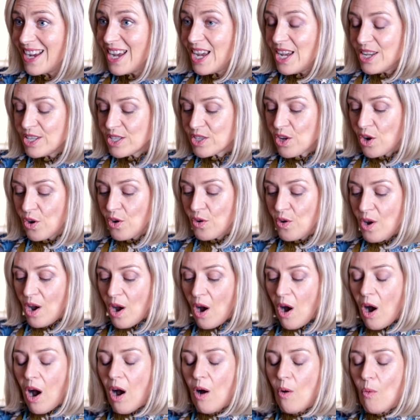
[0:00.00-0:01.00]
So
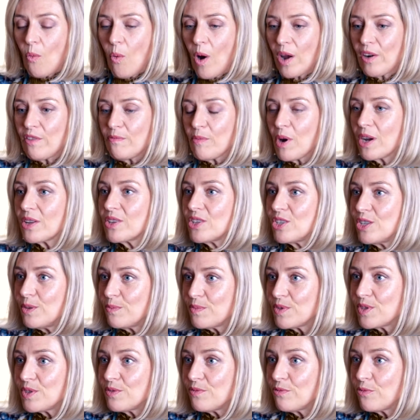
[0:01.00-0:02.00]
one of my
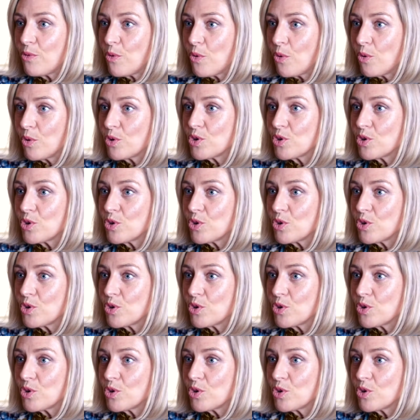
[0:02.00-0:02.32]
tips for